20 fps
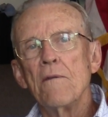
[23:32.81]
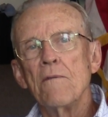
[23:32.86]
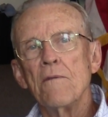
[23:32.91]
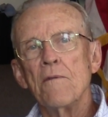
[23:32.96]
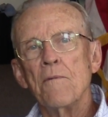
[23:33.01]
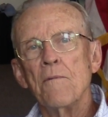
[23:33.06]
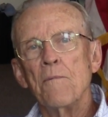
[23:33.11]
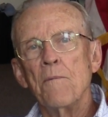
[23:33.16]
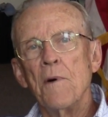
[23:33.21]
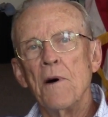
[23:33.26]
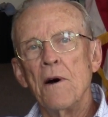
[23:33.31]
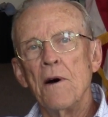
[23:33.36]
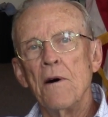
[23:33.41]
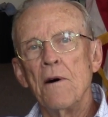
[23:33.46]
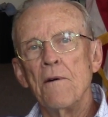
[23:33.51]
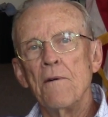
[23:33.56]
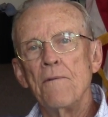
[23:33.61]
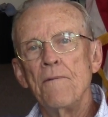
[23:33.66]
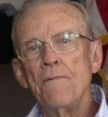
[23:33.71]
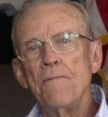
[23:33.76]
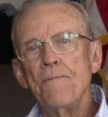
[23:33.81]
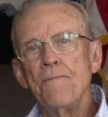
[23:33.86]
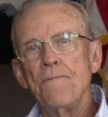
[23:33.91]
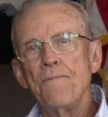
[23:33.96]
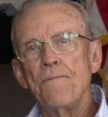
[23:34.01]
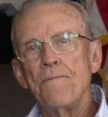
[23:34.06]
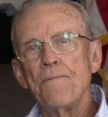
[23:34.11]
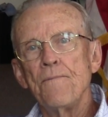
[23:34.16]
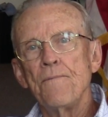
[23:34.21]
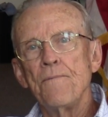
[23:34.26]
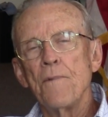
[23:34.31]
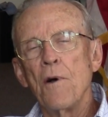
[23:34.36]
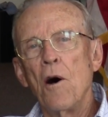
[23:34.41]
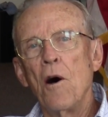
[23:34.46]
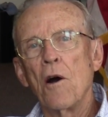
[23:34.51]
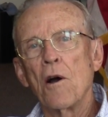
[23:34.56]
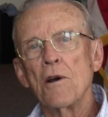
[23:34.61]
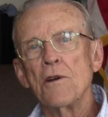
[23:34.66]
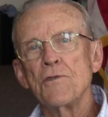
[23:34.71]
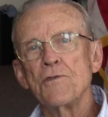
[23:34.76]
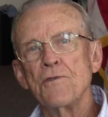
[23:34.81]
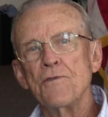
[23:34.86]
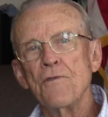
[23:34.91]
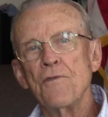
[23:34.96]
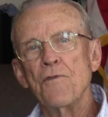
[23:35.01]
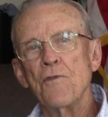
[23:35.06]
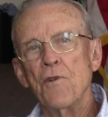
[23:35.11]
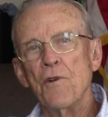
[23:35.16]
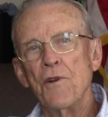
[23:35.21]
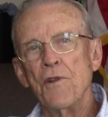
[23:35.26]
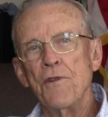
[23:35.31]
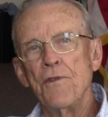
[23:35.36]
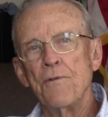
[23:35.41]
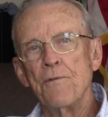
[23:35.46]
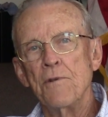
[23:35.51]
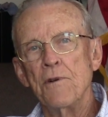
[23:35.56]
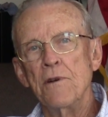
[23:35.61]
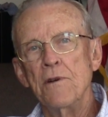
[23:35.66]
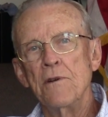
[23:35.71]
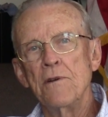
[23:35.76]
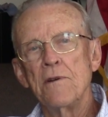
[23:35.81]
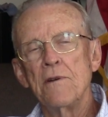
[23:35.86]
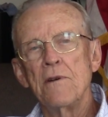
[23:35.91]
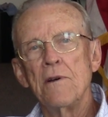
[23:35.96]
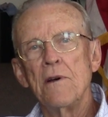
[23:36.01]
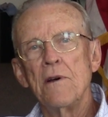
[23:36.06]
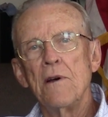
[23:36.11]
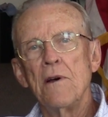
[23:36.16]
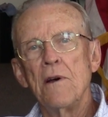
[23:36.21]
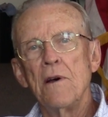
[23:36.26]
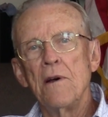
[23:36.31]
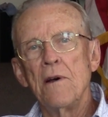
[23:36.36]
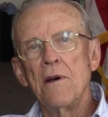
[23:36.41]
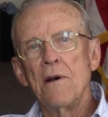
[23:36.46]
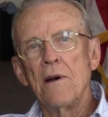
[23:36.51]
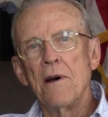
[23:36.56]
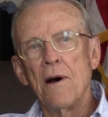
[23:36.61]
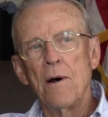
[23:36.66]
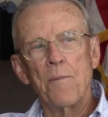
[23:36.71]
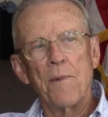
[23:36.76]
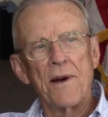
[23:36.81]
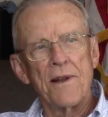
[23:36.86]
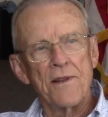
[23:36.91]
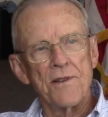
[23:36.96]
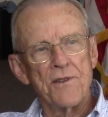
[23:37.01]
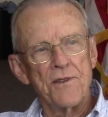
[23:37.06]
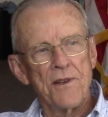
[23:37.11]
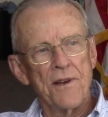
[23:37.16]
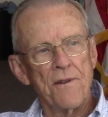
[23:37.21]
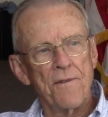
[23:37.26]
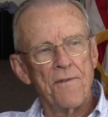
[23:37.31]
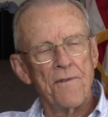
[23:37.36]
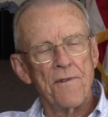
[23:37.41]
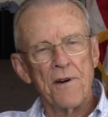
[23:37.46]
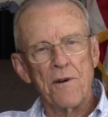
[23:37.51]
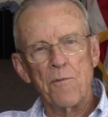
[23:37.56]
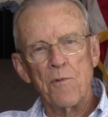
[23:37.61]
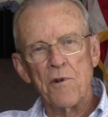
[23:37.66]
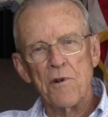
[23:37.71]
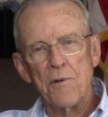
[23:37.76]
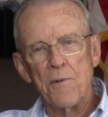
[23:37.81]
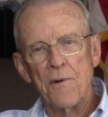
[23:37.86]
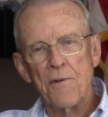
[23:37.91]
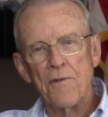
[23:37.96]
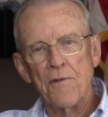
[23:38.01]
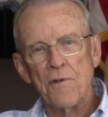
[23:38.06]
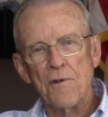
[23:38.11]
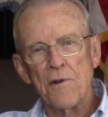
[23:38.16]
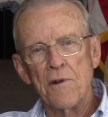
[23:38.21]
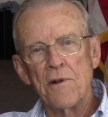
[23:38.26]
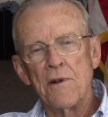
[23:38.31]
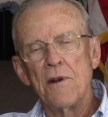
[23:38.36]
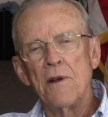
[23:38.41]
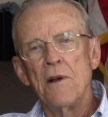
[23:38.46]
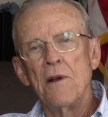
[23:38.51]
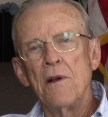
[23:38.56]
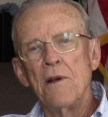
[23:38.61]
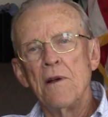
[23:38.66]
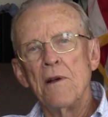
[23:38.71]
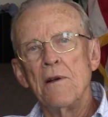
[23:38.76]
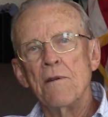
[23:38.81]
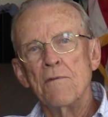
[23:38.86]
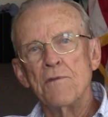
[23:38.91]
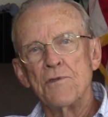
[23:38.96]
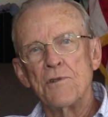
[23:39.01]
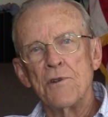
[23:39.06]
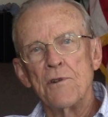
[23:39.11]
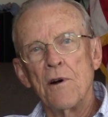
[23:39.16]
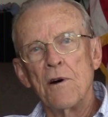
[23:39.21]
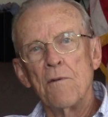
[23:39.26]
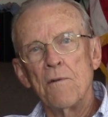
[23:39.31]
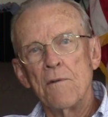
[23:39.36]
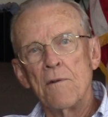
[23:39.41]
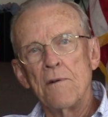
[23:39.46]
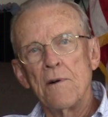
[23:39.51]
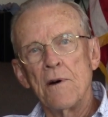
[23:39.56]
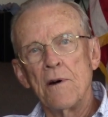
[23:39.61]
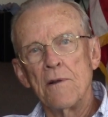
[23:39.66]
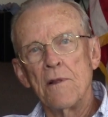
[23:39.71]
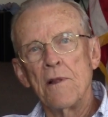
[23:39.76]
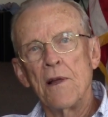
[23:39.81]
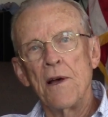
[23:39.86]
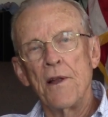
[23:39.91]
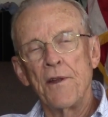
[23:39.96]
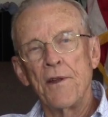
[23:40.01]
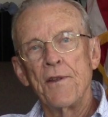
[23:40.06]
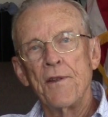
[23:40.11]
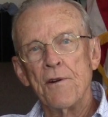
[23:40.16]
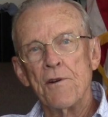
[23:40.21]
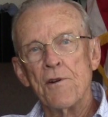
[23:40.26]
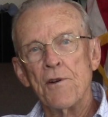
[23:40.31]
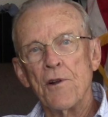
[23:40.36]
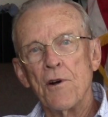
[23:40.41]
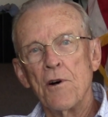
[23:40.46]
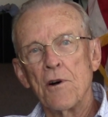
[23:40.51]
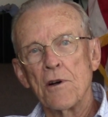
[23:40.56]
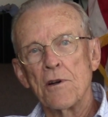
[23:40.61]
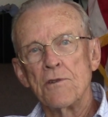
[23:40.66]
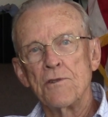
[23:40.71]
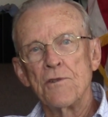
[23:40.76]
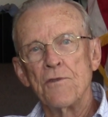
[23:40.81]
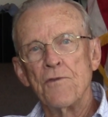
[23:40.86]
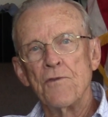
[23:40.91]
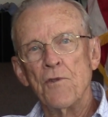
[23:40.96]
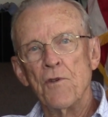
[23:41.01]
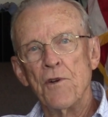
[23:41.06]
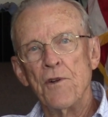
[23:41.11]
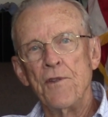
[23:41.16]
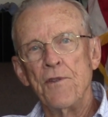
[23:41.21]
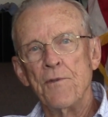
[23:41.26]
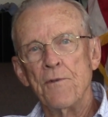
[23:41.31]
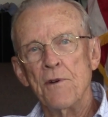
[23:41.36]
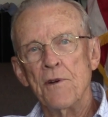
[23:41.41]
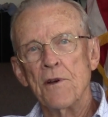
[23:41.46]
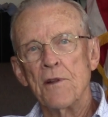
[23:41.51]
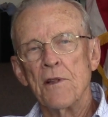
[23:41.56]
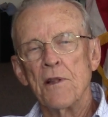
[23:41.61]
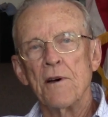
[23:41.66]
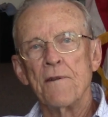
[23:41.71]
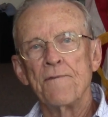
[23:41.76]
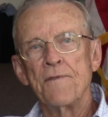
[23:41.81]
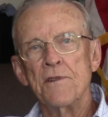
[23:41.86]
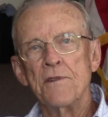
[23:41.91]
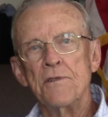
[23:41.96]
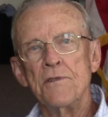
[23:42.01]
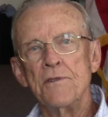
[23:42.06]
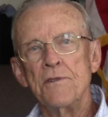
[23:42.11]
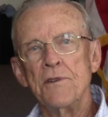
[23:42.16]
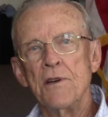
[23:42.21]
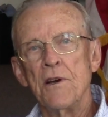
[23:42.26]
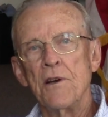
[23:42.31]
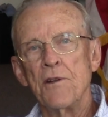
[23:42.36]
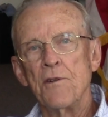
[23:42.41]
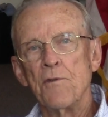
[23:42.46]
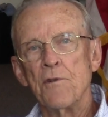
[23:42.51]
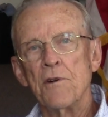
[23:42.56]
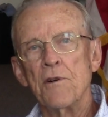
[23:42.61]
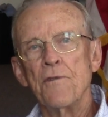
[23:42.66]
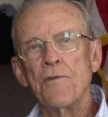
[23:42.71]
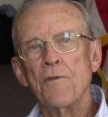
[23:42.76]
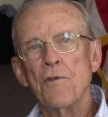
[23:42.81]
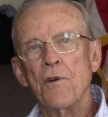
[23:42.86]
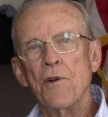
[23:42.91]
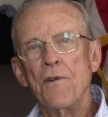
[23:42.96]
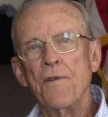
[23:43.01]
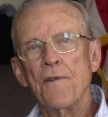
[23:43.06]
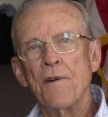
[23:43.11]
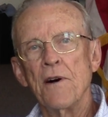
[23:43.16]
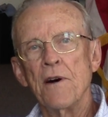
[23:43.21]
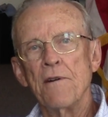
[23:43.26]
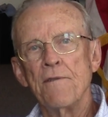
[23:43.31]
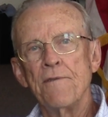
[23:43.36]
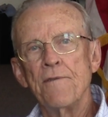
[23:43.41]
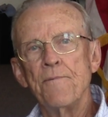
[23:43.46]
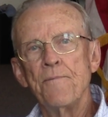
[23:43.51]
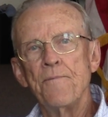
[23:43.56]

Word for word: from uh, August of 43, I might have said February before. It was an, uh, I landed there in August of 43 and left in January of 45.